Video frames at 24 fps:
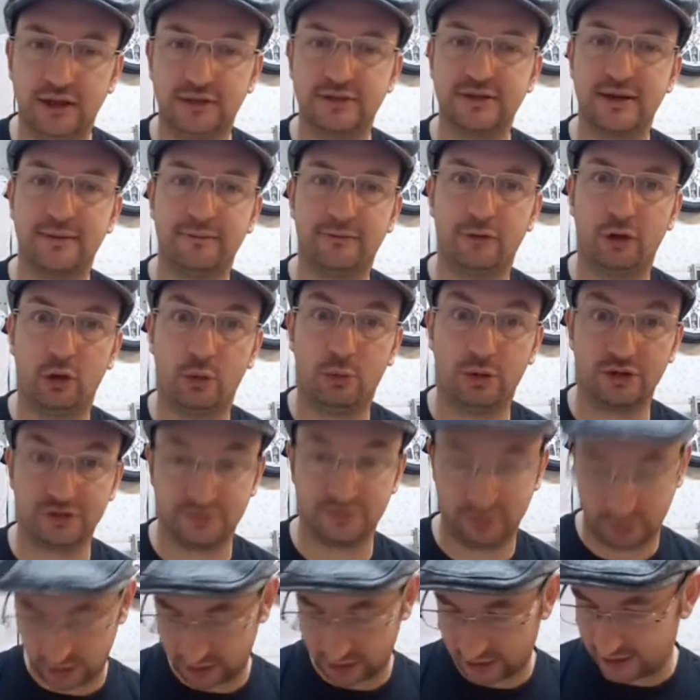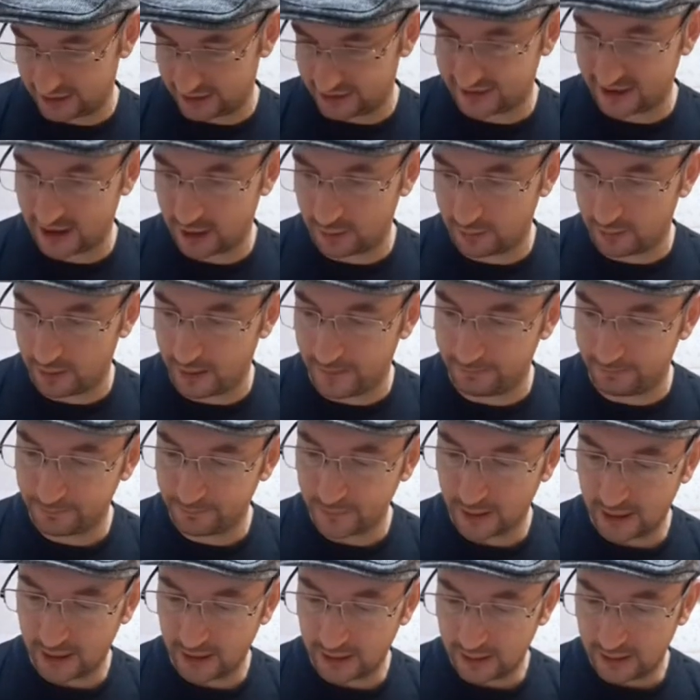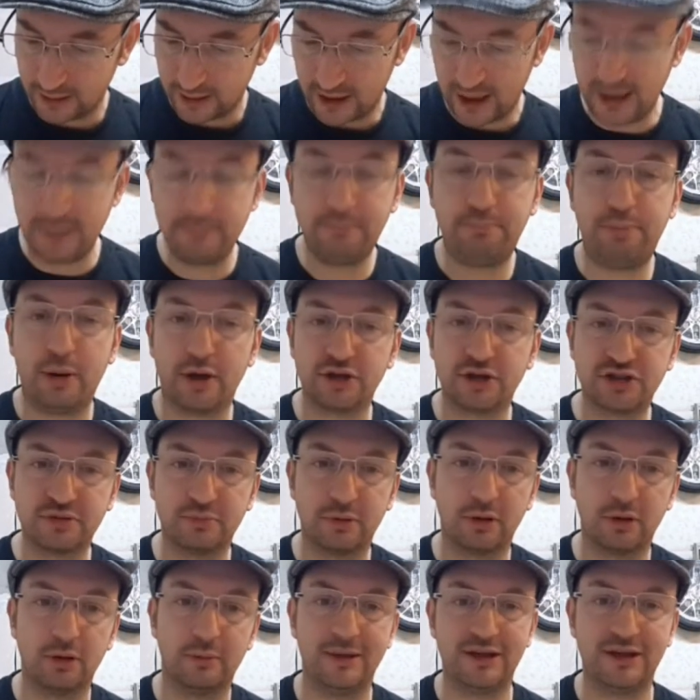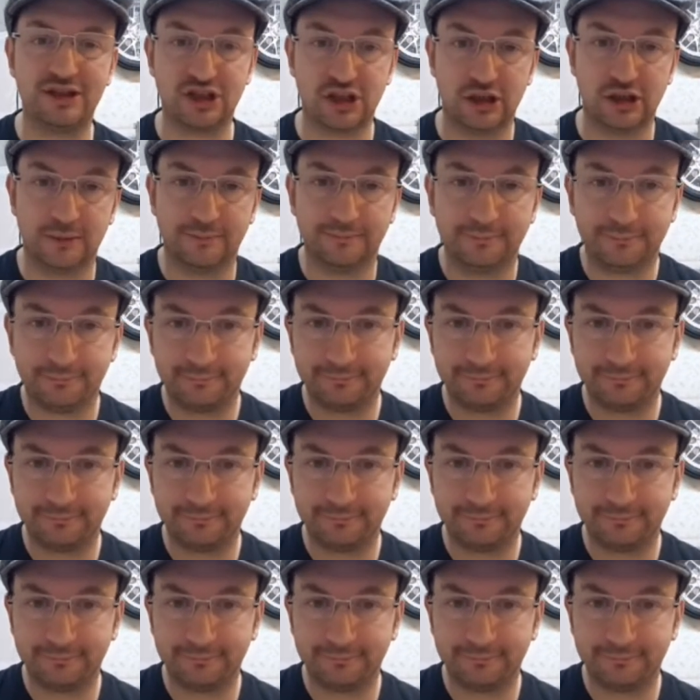tap file wasn't working. So, Impossible Mission.